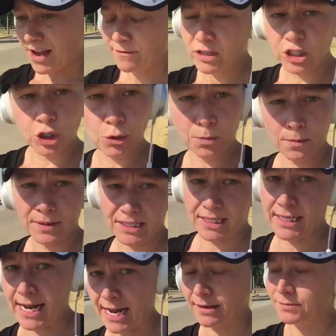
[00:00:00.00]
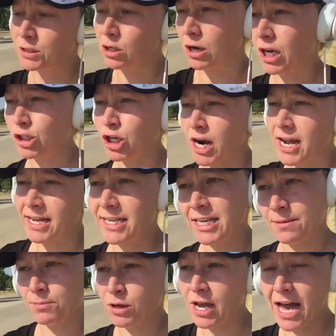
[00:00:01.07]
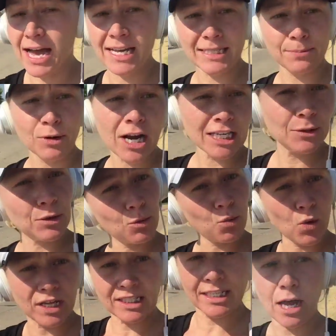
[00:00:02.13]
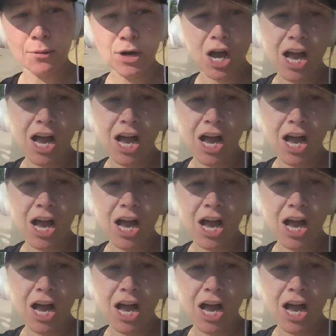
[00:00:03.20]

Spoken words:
have a super busy day. So I'll try and keep you guys apprised with what's going